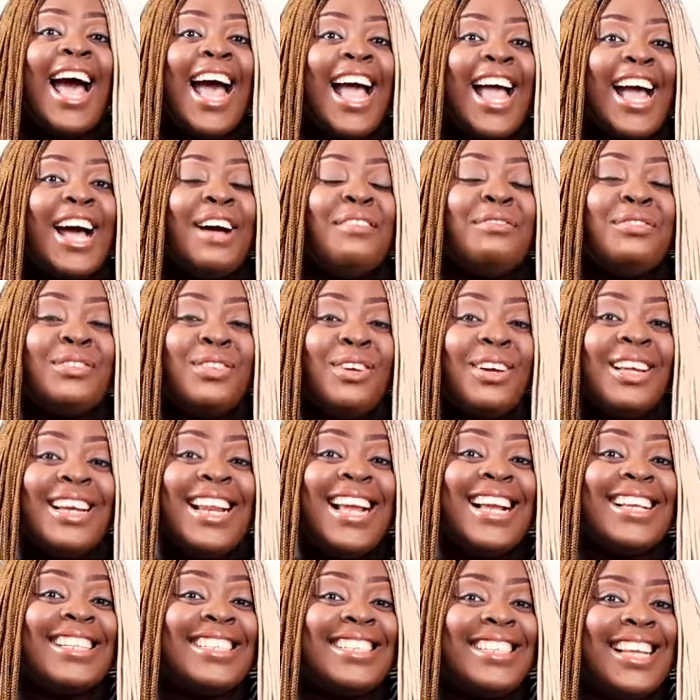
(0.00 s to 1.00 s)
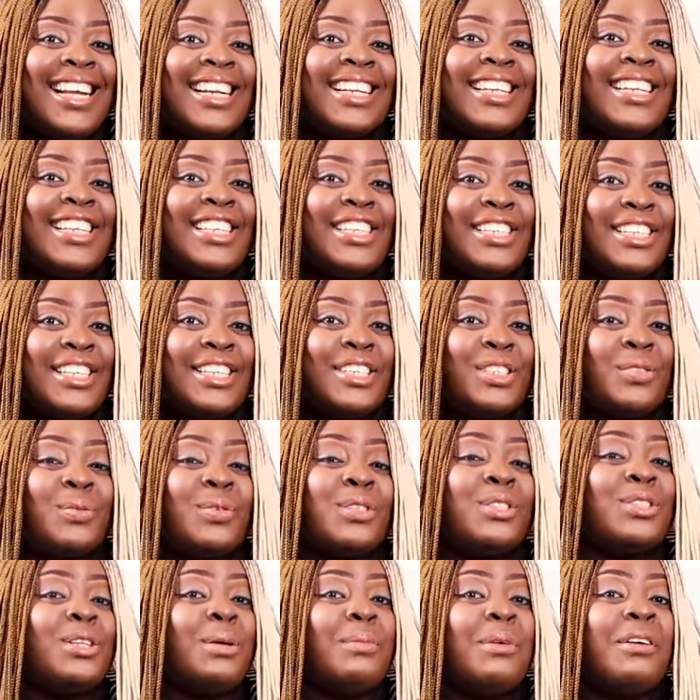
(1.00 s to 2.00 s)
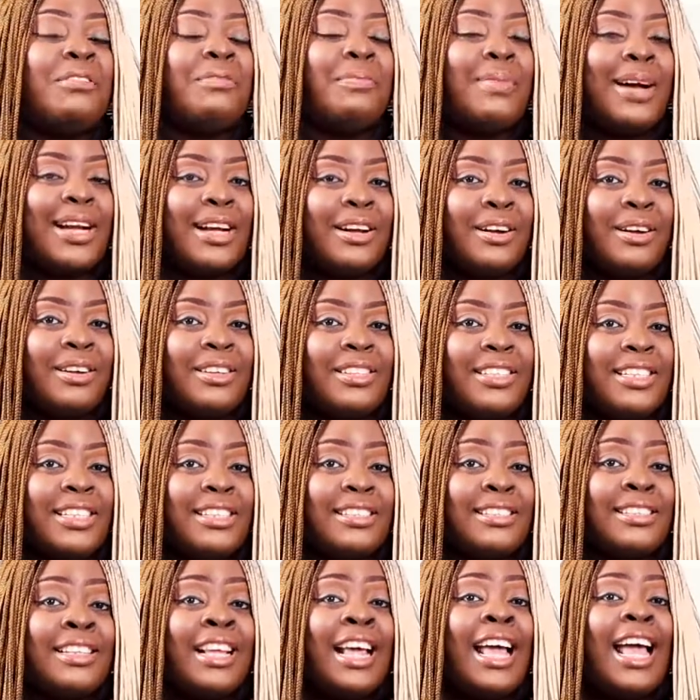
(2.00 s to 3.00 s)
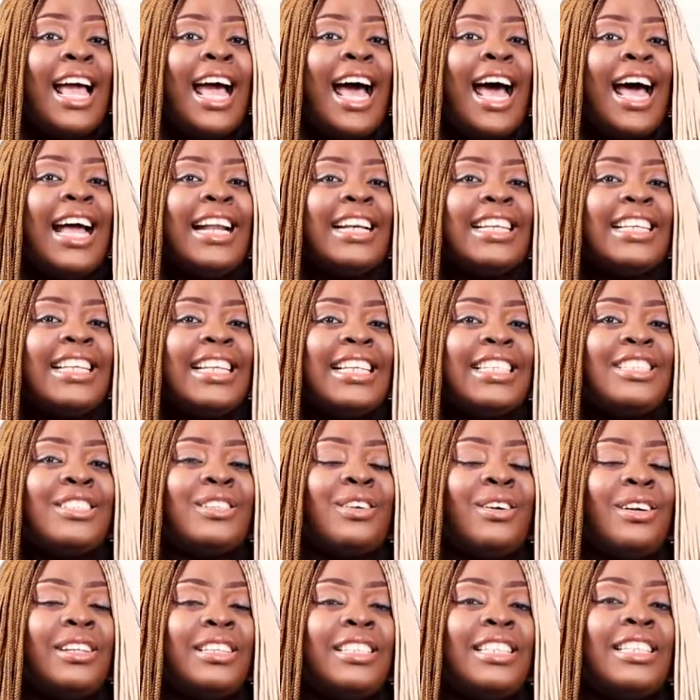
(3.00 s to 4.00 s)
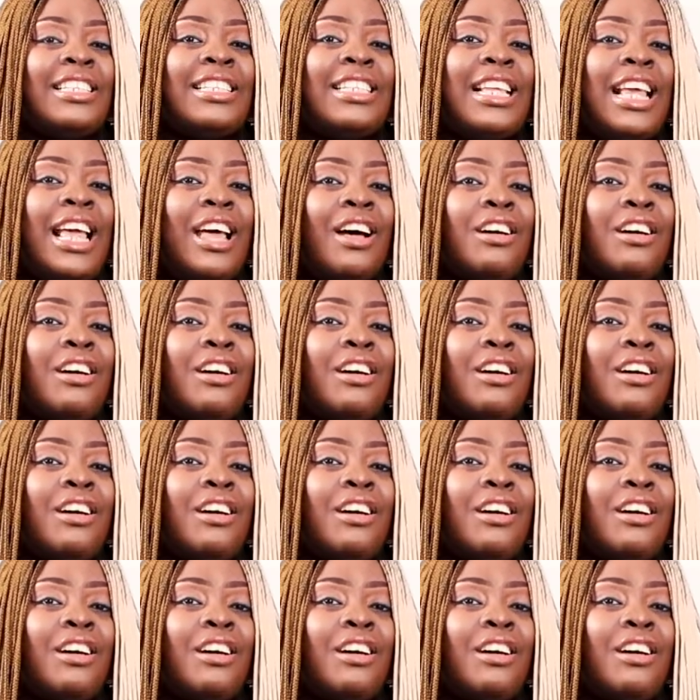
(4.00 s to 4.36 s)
I have done exactly this with some of my courses, and these courses